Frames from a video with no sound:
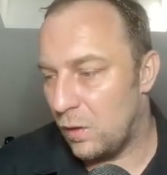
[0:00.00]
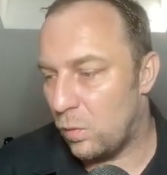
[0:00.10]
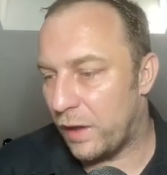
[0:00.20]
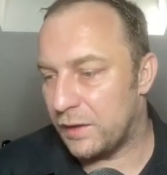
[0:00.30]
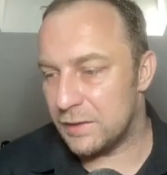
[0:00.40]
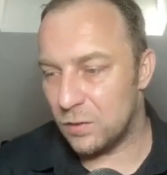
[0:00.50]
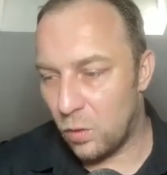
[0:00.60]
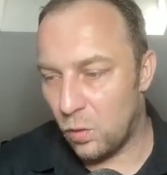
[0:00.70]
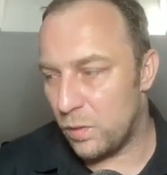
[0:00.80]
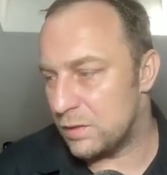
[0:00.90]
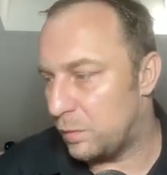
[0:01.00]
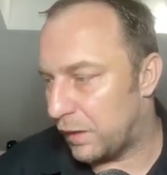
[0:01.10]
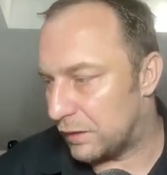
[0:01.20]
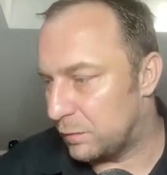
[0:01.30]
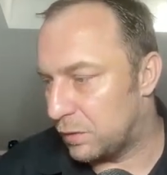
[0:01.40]
white has always a
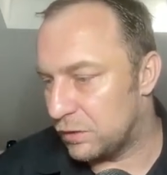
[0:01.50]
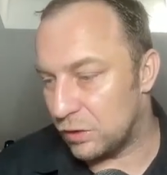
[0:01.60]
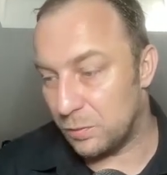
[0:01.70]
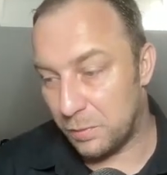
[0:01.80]
pleasant position.